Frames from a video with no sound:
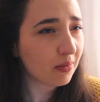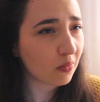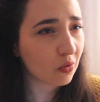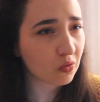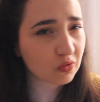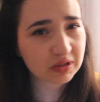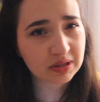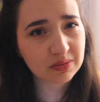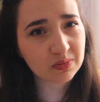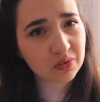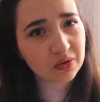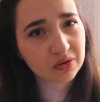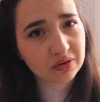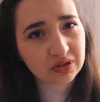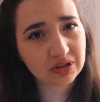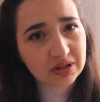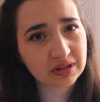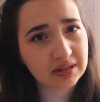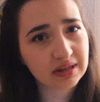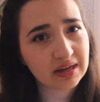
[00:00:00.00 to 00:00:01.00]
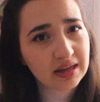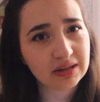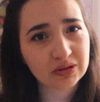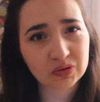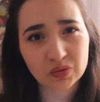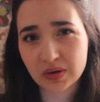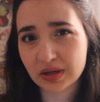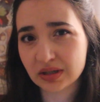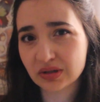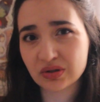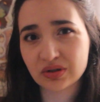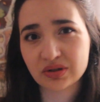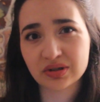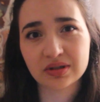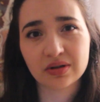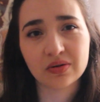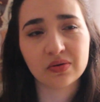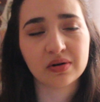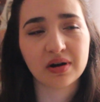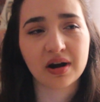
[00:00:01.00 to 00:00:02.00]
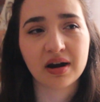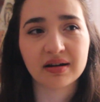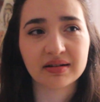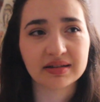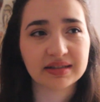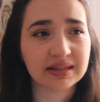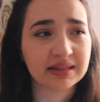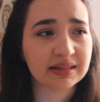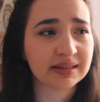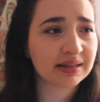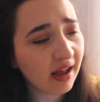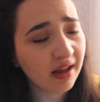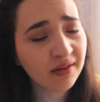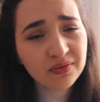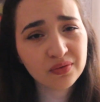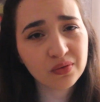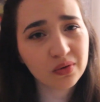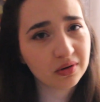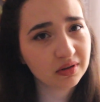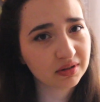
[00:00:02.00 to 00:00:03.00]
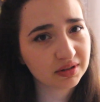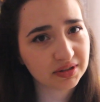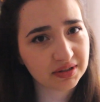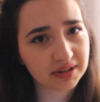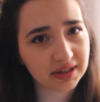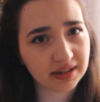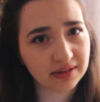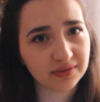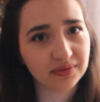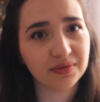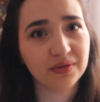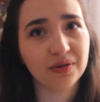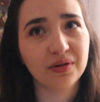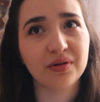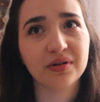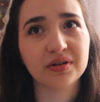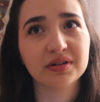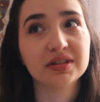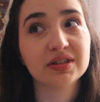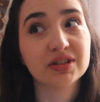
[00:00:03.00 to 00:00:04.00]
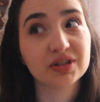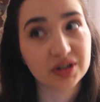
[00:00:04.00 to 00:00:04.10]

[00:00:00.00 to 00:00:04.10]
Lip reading: most important illustrators or artists have worked on it for